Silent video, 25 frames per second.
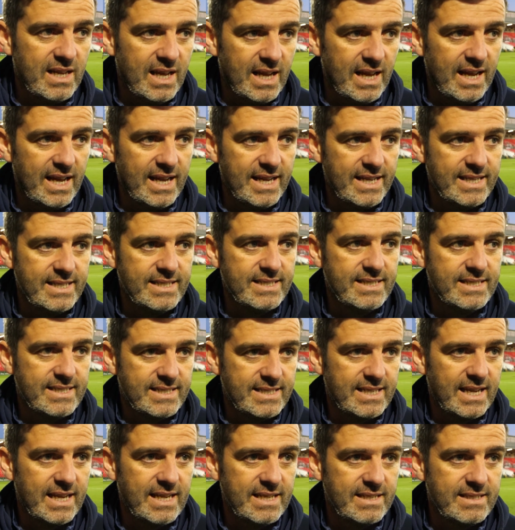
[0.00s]
and
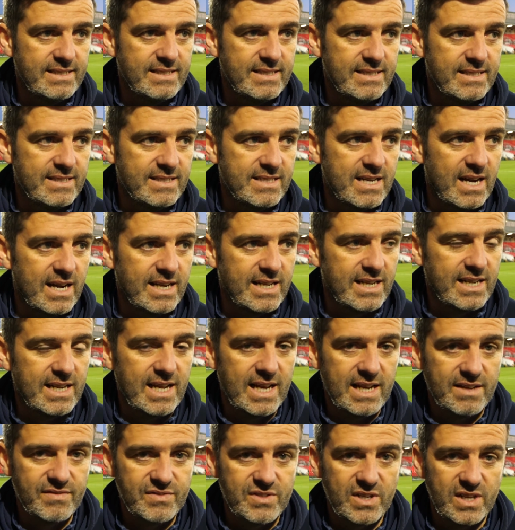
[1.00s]
then Scotty at
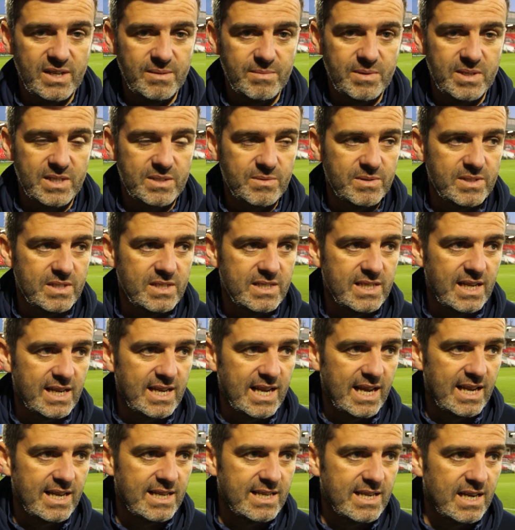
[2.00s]
half time, because we had to
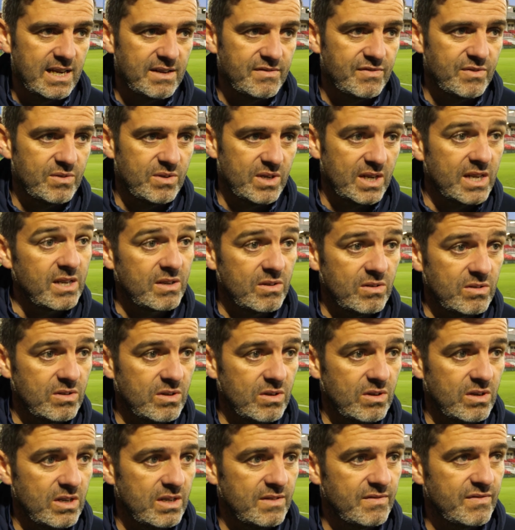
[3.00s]
take Alec off, who got a good
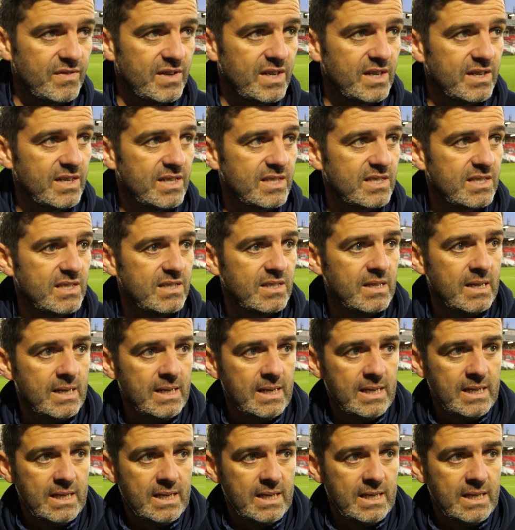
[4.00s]
goal in fairness, and